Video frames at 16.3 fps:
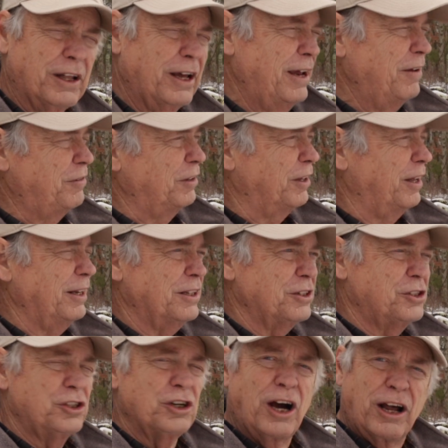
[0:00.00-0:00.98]
like
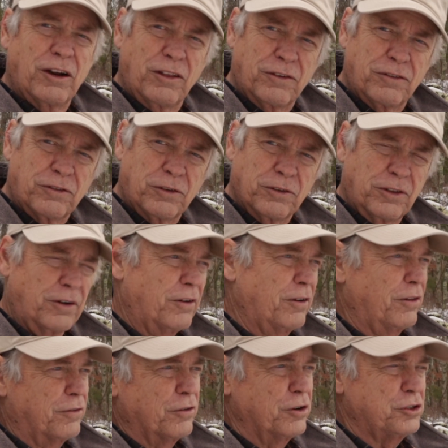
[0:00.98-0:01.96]
this shot or the
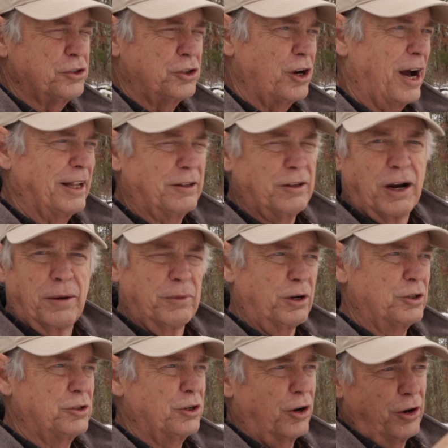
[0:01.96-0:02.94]
first shot that I'm going
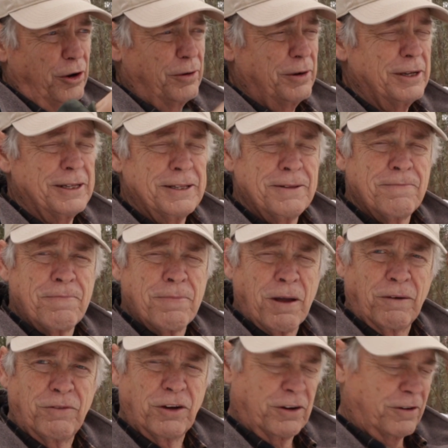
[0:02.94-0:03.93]
to show you
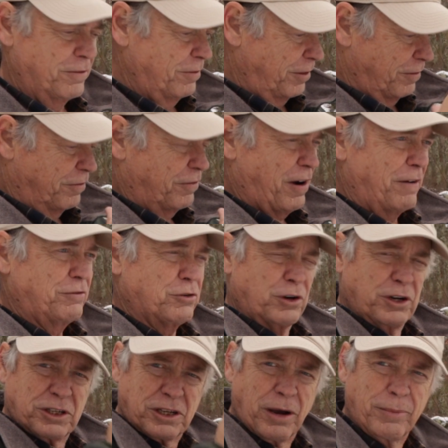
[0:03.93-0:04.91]
of the 5
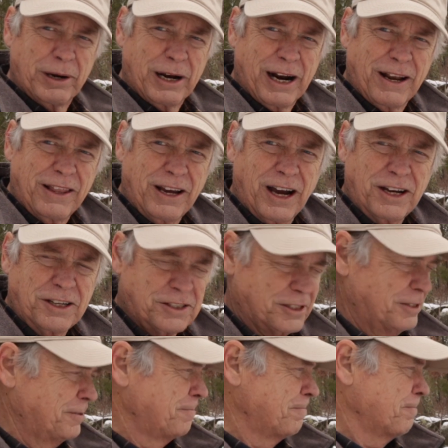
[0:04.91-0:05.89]
trees coming out of the ice.
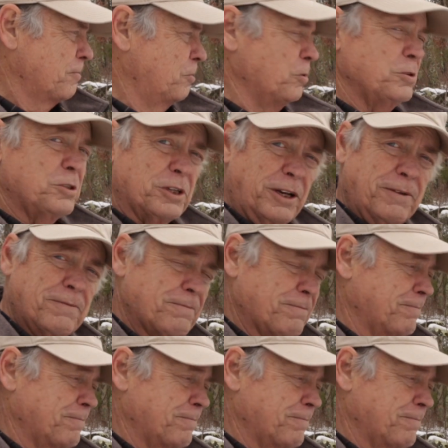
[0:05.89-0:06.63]
We'll see.